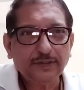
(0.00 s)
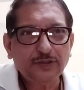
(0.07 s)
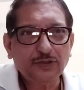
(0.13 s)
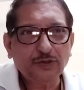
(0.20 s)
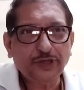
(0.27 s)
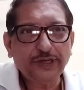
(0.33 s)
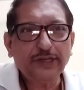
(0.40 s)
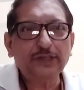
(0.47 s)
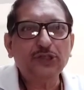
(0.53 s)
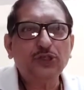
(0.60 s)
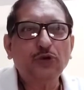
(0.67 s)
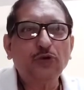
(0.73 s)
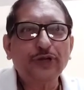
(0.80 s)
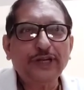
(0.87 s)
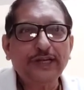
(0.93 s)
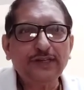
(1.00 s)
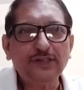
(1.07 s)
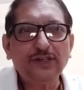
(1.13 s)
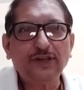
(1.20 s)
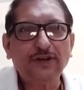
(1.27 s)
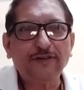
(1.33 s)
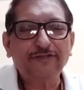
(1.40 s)
to hear
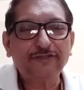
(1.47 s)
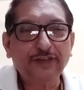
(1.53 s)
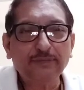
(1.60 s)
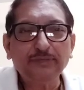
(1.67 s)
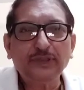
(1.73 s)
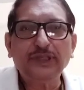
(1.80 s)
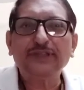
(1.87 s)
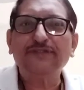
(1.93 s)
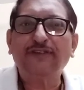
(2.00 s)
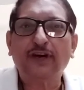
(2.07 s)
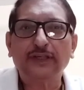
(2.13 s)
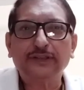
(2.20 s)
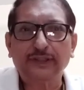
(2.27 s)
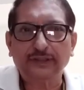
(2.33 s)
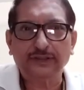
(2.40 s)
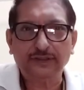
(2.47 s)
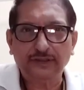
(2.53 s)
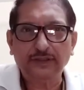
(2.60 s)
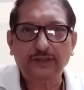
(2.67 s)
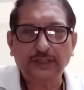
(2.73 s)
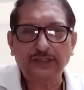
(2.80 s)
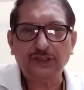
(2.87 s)
stories from their father,
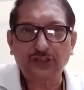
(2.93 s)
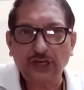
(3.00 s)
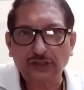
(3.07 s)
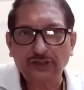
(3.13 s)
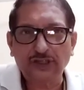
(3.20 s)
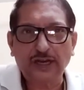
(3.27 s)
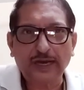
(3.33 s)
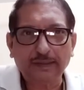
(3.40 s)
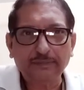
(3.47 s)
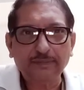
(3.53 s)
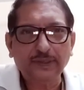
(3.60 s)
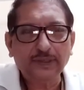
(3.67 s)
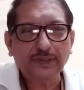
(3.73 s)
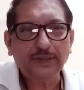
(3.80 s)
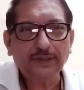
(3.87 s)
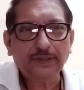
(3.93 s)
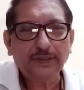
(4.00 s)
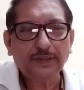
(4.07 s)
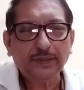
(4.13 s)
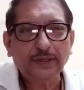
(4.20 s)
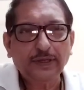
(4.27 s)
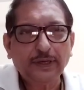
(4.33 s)
that is Charles Lamb,
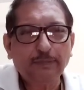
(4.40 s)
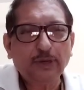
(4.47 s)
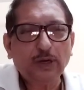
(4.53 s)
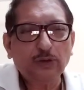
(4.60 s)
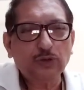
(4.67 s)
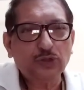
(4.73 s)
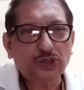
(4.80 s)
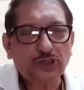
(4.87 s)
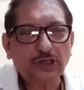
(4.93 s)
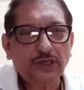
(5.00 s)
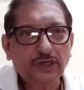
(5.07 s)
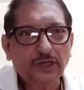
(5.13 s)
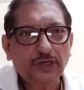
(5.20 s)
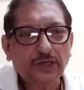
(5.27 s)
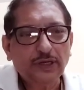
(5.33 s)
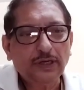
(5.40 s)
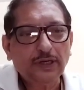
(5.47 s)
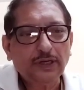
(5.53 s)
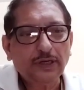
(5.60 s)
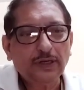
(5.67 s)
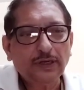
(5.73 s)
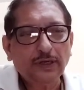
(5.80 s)
about
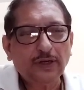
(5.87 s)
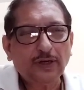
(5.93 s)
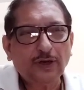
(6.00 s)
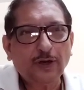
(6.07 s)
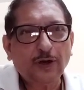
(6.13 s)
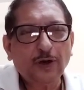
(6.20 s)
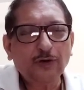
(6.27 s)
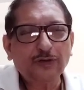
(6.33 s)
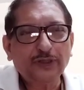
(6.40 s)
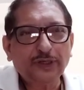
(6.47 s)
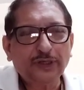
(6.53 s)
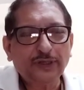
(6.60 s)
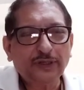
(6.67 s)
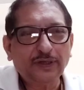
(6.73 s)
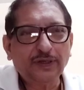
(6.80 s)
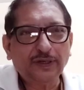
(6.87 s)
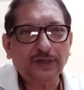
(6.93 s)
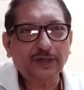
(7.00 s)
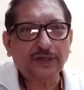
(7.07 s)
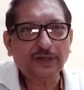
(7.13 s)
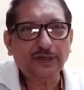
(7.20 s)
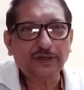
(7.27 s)
all the
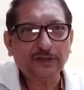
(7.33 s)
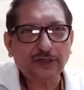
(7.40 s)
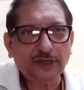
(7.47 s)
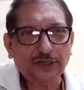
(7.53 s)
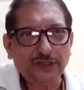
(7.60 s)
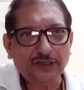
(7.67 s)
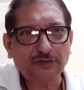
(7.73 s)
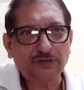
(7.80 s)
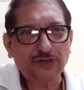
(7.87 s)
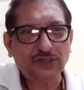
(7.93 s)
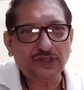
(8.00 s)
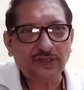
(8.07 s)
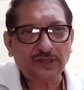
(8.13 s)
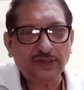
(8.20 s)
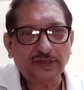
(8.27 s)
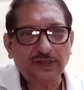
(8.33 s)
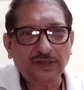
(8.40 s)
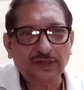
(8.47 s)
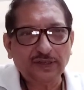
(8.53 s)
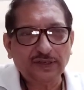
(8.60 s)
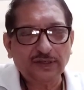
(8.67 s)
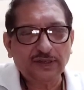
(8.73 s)
relatives
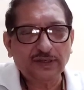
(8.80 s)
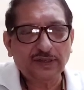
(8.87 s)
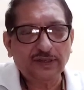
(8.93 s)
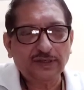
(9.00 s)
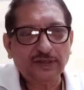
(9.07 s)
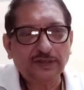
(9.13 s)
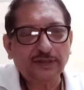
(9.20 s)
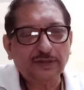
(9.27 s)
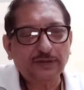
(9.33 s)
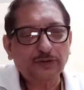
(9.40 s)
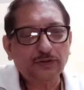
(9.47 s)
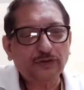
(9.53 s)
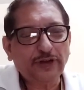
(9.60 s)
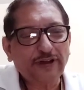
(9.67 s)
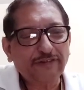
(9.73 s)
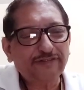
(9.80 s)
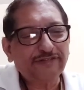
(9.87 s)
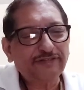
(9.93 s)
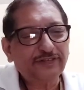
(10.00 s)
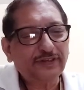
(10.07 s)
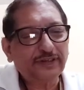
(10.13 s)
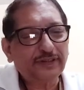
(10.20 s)
who
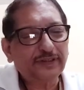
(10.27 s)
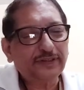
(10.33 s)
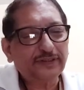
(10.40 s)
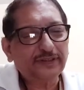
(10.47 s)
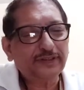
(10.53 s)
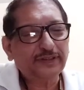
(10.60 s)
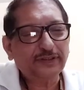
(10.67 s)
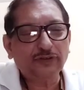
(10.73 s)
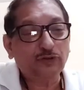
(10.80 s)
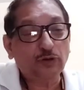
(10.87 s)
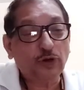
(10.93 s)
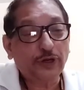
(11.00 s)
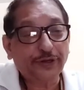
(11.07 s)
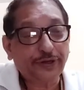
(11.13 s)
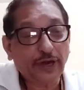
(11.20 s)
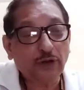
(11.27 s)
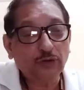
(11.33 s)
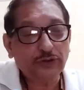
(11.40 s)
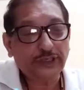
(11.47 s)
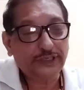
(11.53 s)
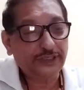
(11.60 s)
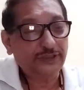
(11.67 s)
are now
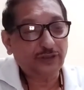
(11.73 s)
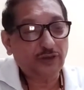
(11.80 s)
dead and